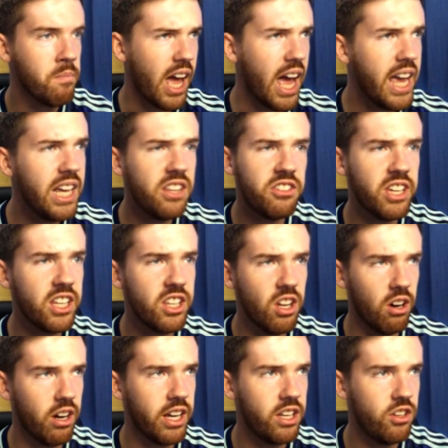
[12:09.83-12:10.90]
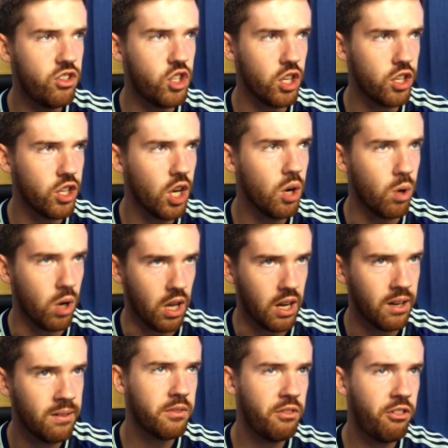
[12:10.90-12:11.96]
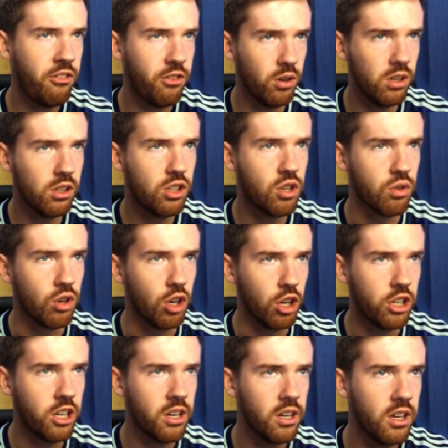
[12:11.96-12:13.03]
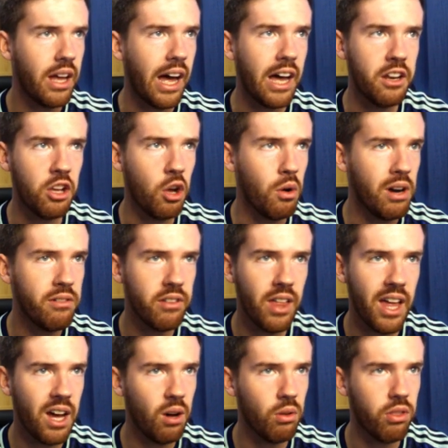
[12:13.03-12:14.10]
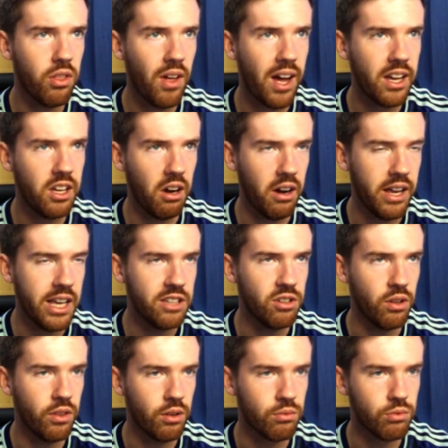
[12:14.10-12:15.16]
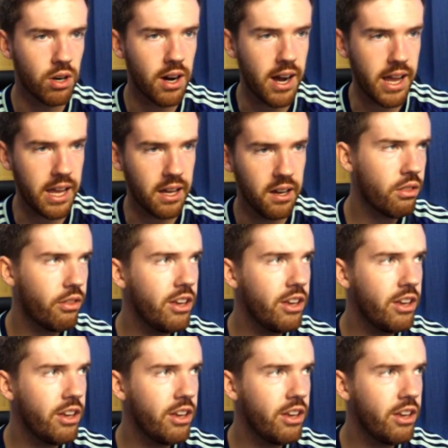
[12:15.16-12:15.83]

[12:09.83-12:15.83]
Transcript: 89 Janola, Krug, and whoever the hell that guy is on the right.